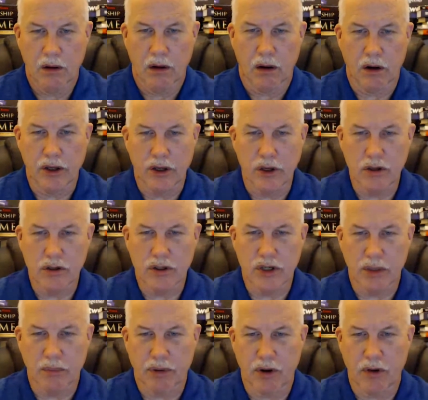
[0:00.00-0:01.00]
Are you
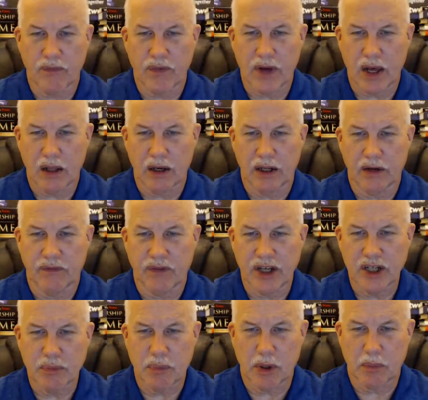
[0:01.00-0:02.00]
using profile and a
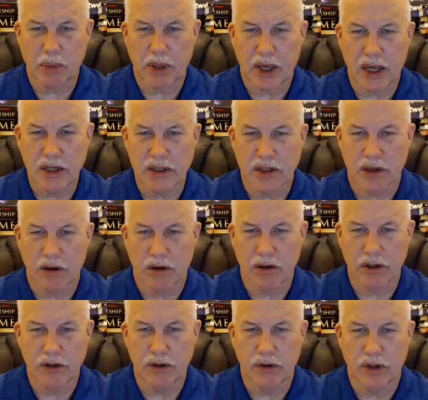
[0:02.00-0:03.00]
Facebook page, and are
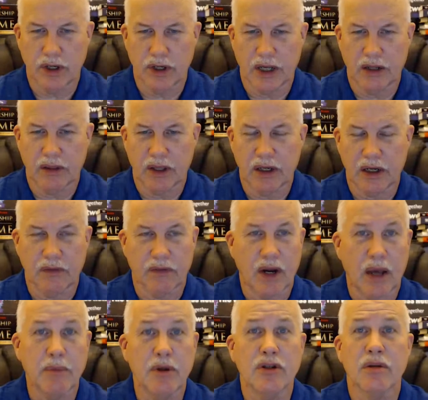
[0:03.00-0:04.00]
you doing anything
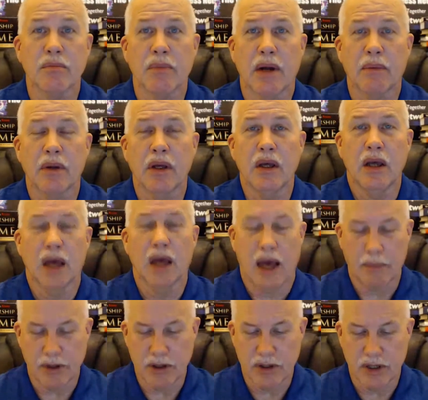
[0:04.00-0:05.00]
different? I'm
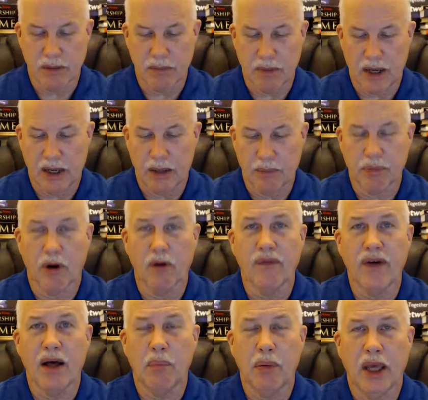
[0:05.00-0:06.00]
using my
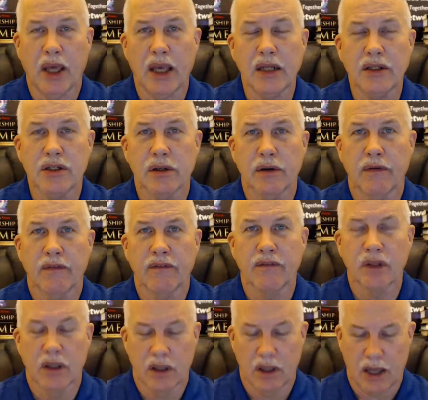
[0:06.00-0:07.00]
profile page.
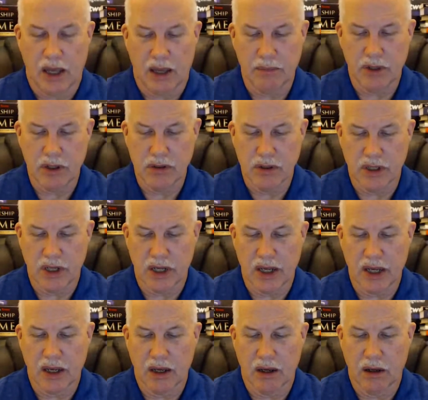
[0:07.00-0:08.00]
I'm
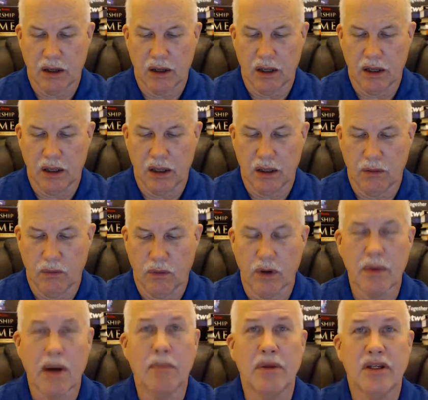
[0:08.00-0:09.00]
using one
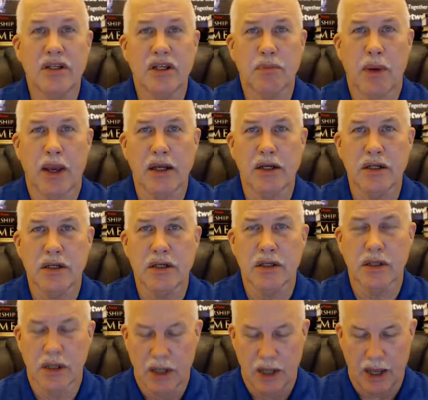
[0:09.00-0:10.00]
of my business
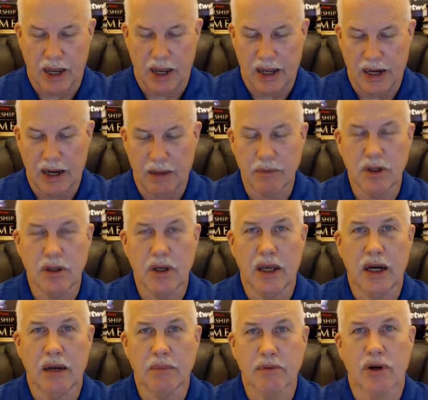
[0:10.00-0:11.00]
pages, and
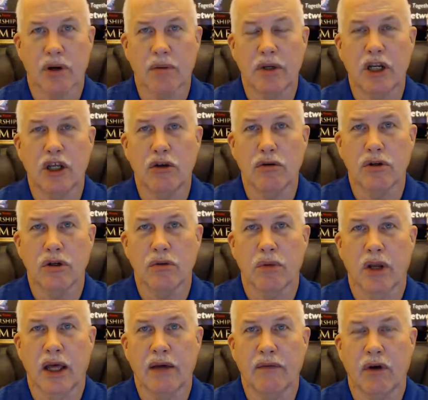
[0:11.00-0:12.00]
I'm streaming to YouTube
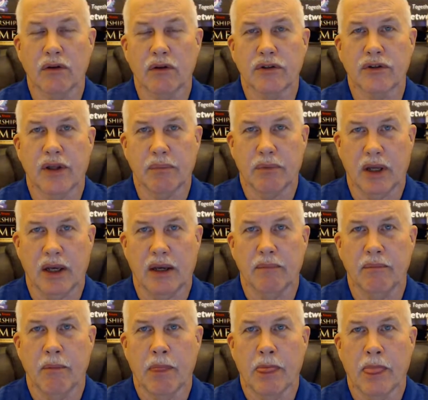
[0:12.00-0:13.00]
Live all at the same time.
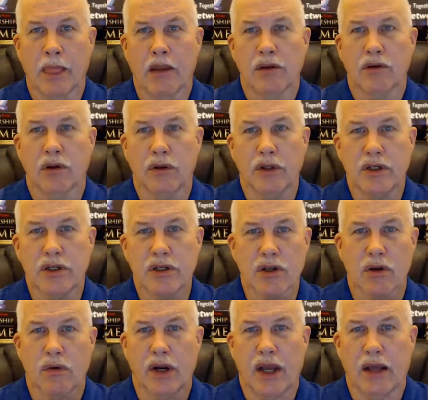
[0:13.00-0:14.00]
So this is
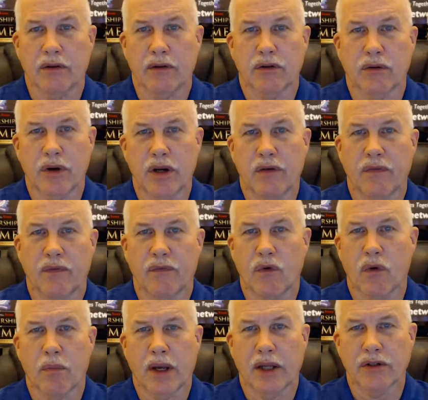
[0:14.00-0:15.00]
going out in 3 different
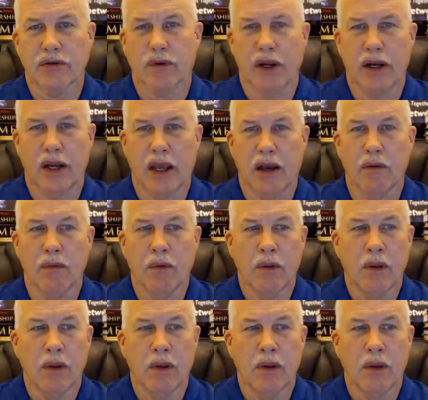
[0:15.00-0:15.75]
formats right now.